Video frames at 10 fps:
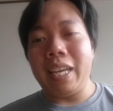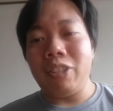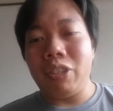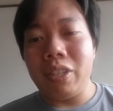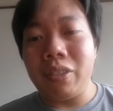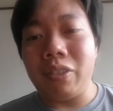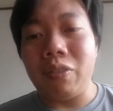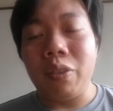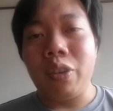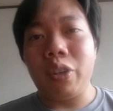Eiji's
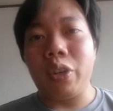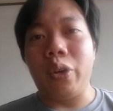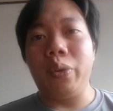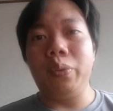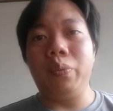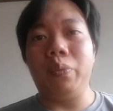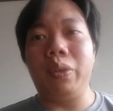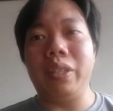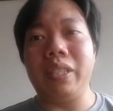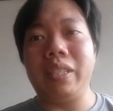coat
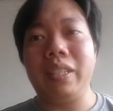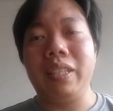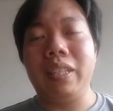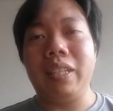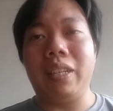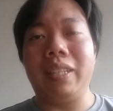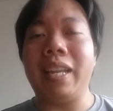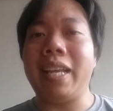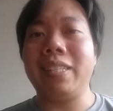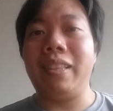was a
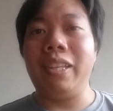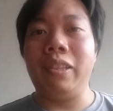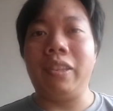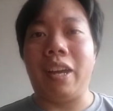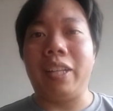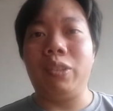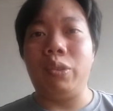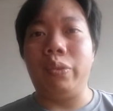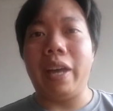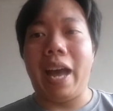nice little nod
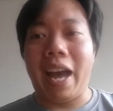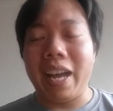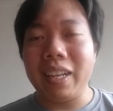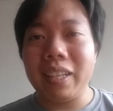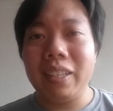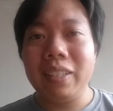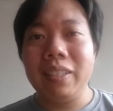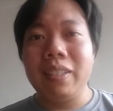to Ankh.